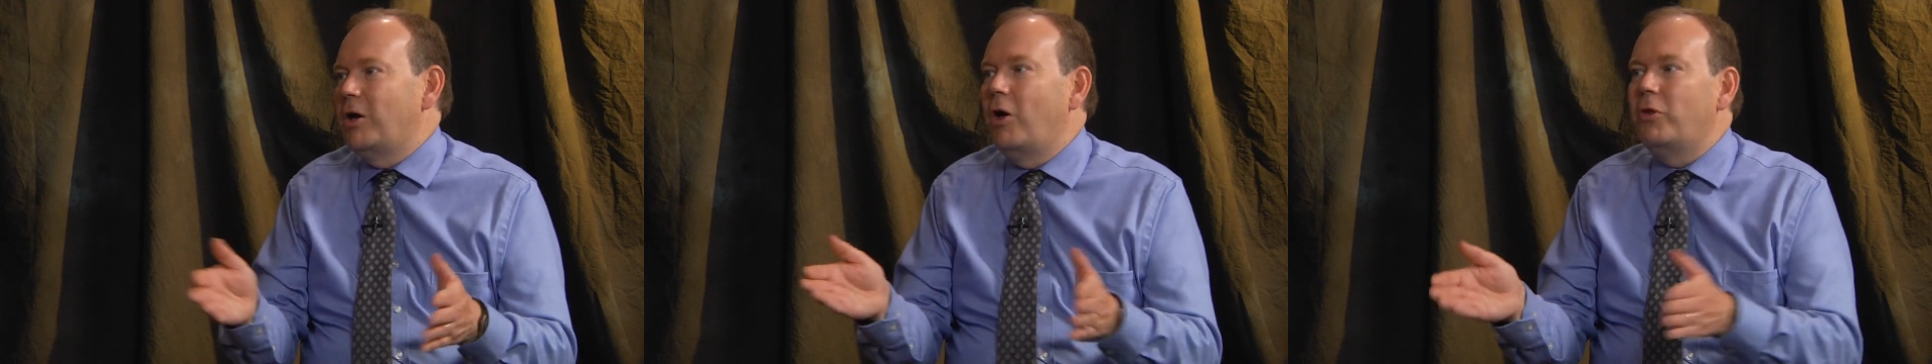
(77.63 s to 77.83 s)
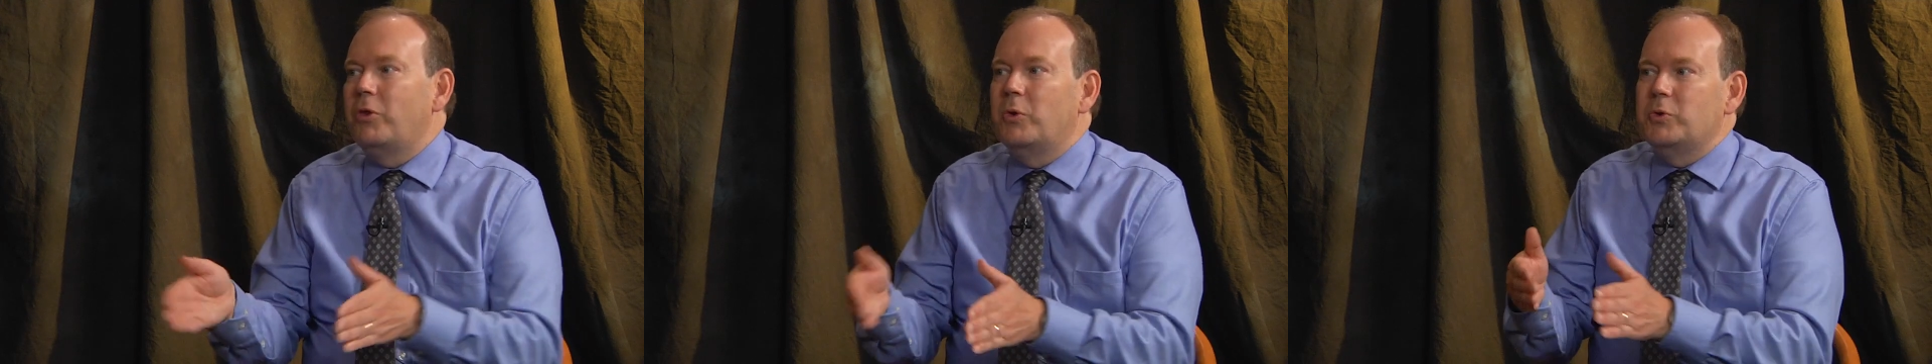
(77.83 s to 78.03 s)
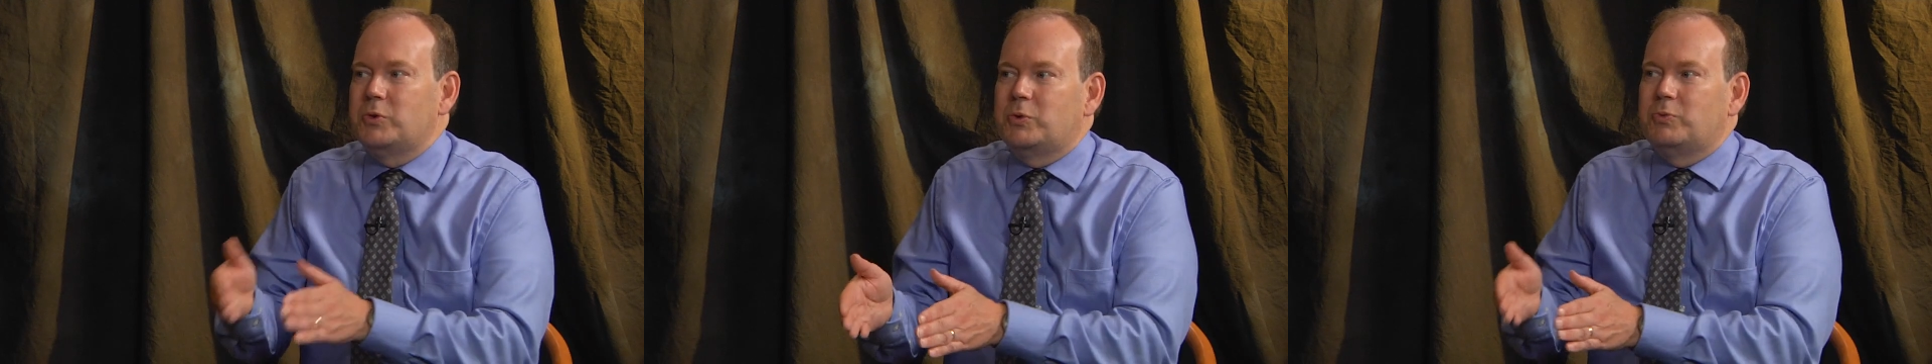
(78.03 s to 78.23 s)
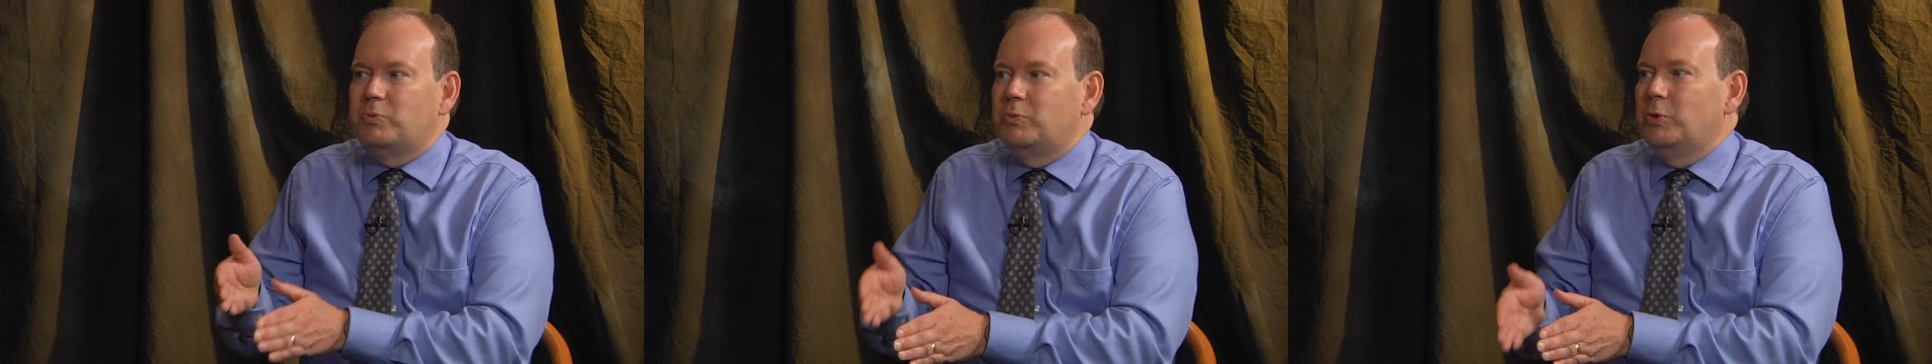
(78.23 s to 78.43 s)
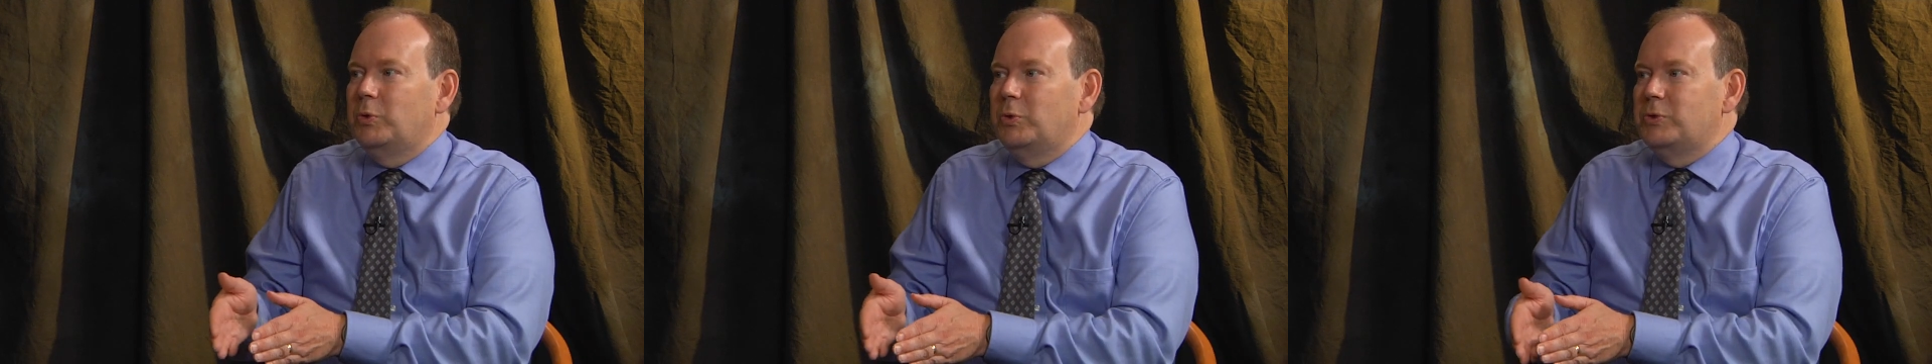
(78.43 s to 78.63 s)
All those
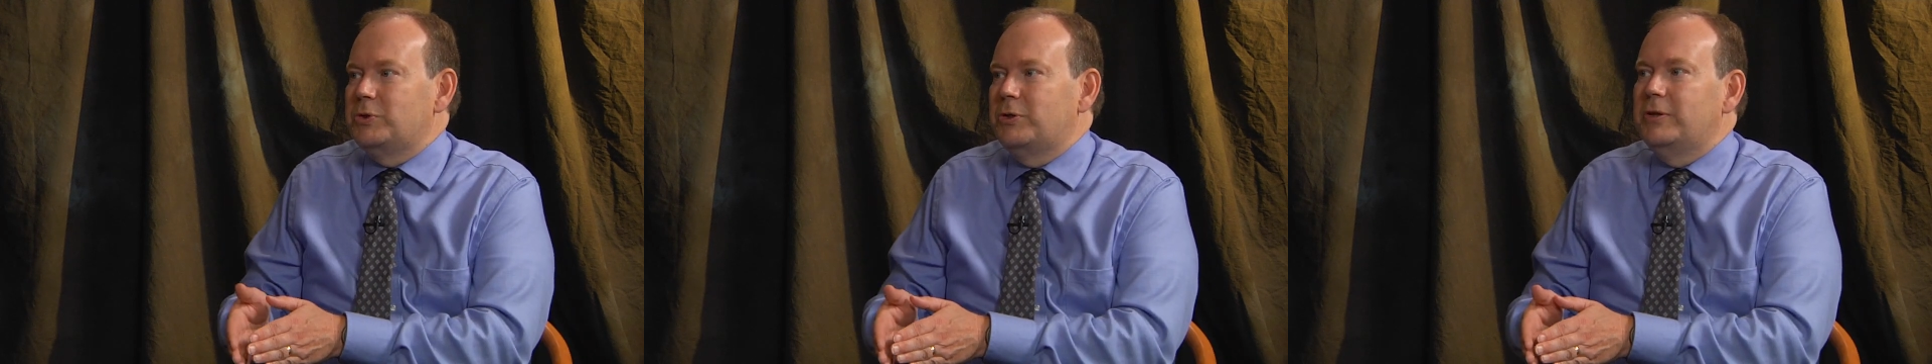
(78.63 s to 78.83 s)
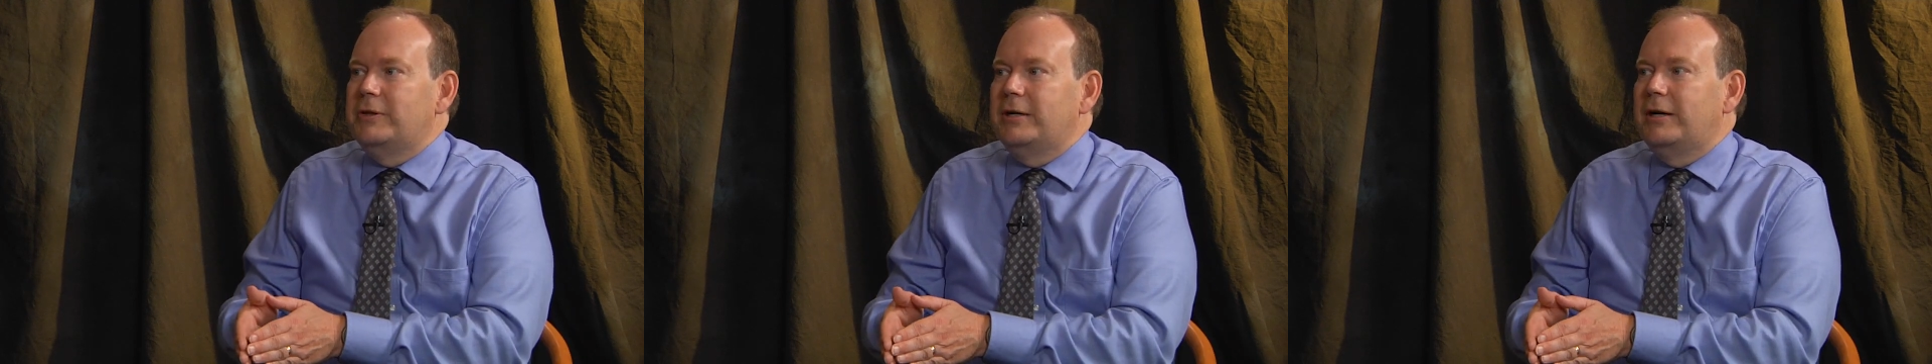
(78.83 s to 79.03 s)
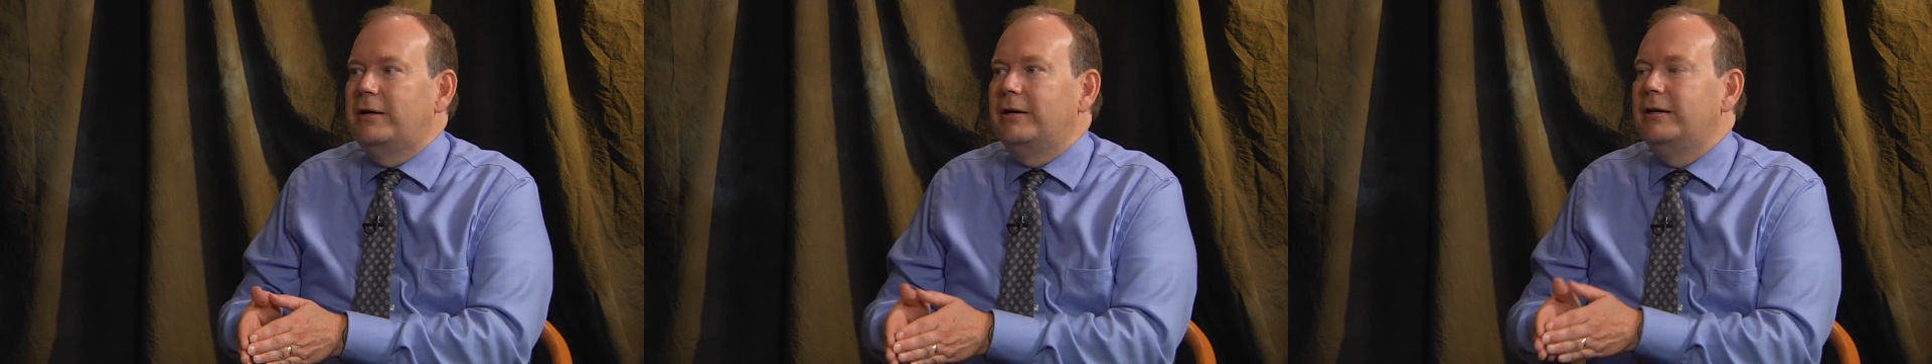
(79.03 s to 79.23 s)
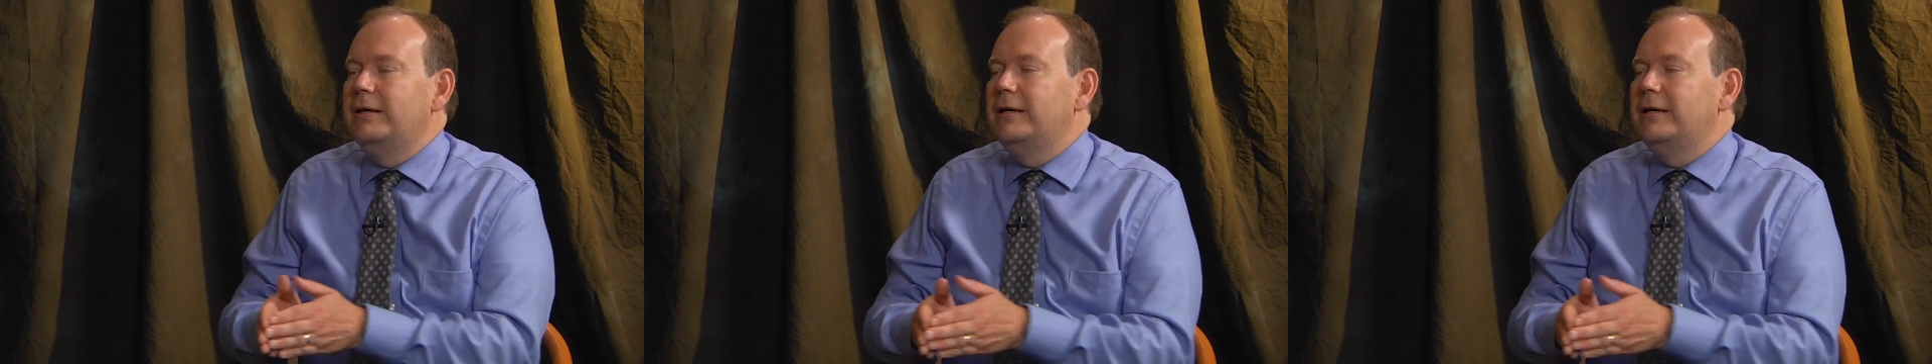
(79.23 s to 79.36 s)
rules are in there.